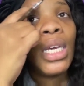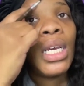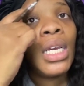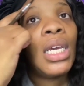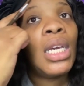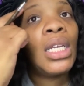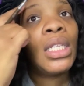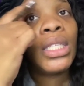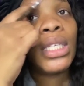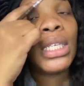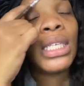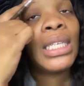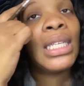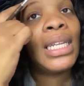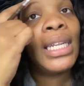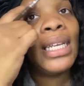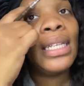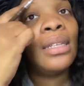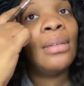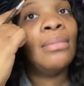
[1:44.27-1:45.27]
and to
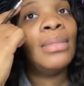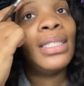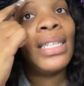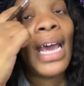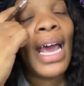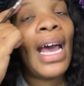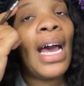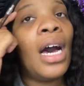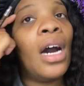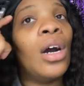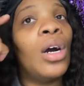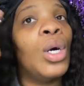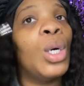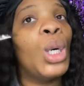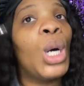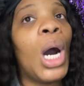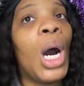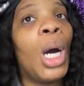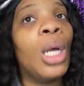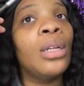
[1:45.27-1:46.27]
slick them
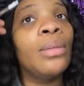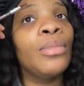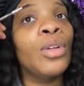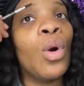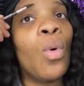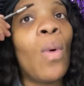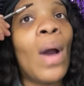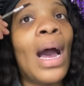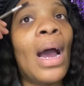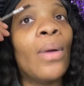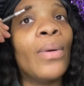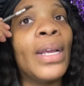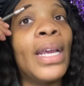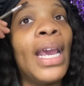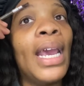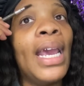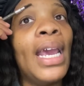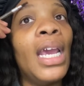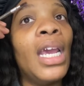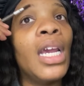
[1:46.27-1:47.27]
down, all of my wiry
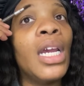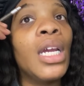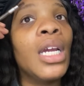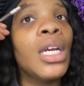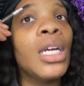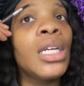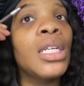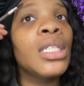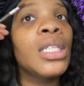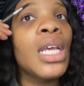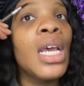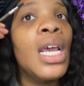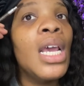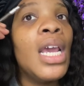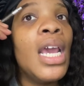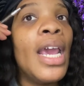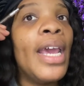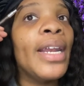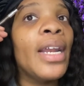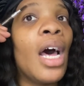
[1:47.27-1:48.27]
hairs
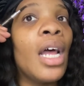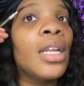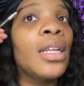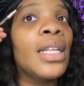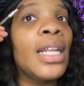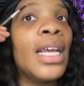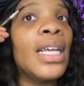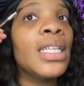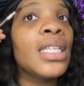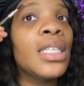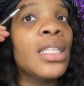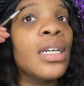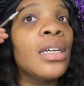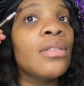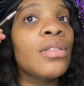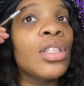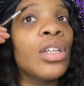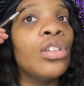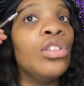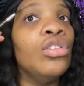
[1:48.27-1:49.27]
and all of that
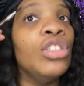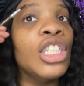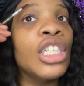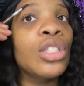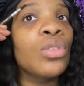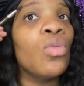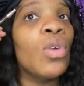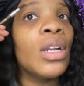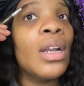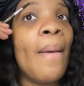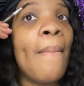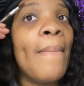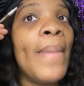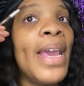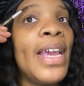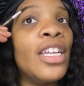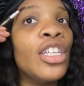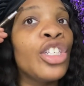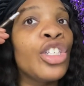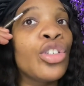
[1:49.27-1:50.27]
stuff. So you just want to
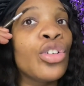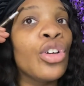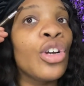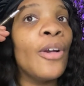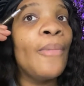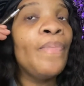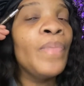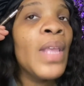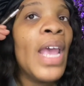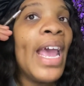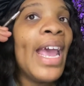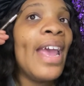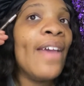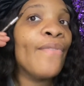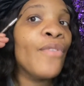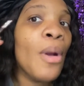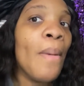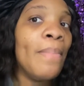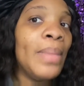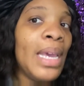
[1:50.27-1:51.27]
make sure.
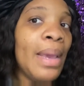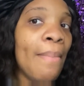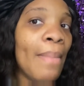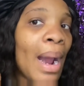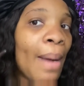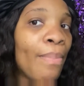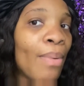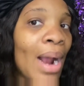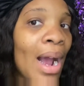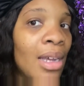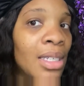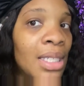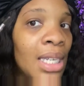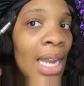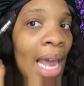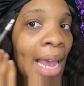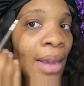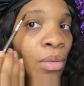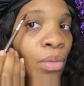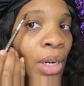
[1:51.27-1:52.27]
And for me, my brows are
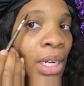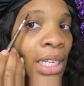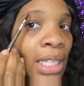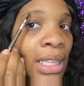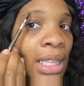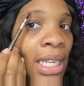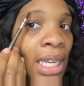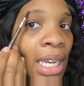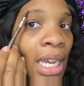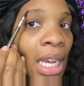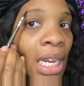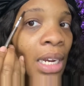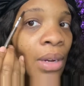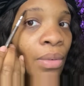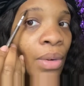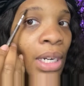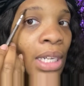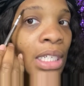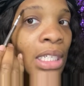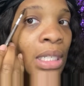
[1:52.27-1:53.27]
like really thin
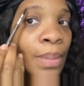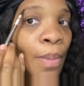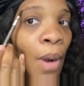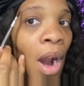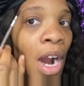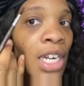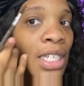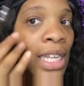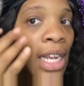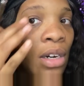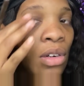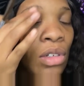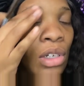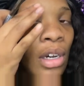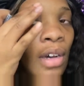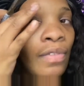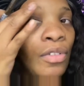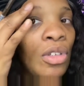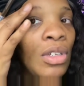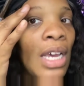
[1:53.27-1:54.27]
and really sparse. I don't
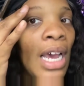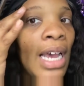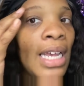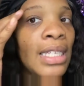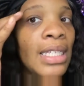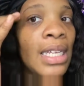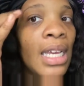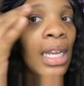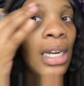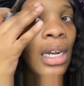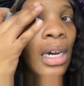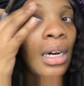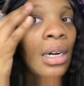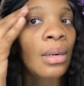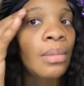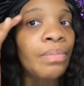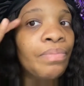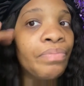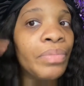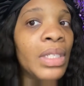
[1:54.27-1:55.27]
know if you guys
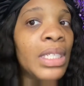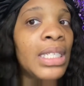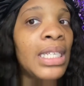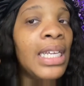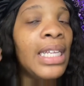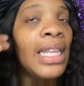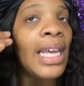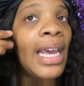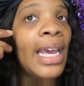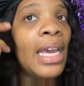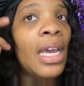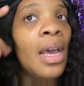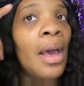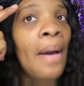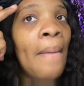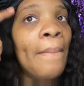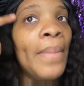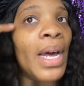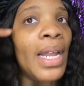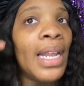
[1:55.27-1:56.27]
can see that,
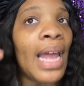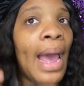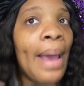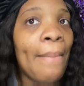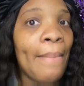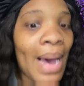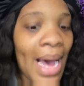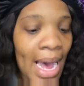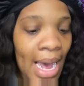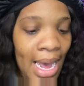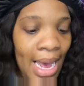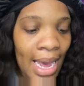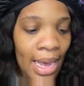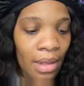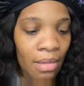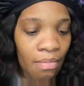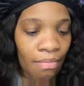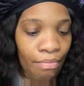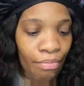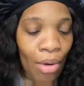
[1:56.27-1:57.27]
but like my
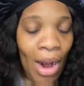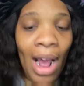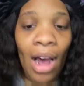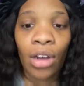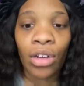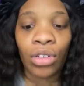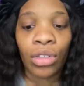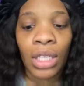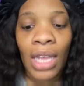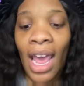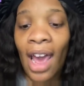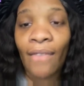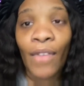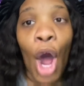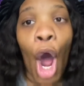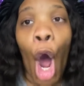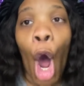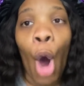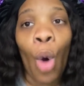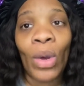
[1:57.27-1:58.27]
brows have
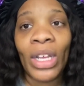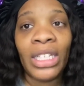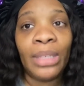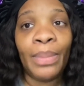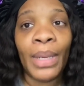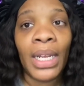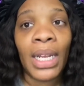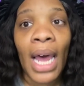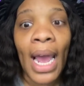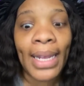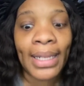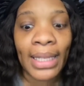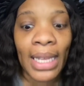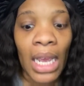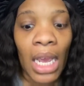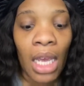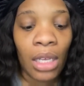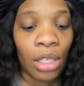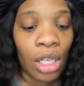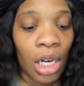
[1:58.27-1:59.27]
always been like
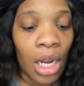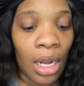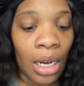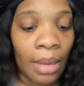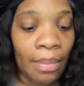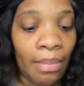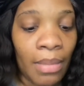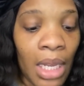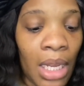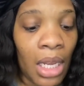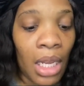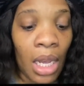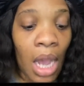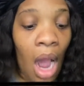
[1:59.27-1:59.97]
that, you know what I mean?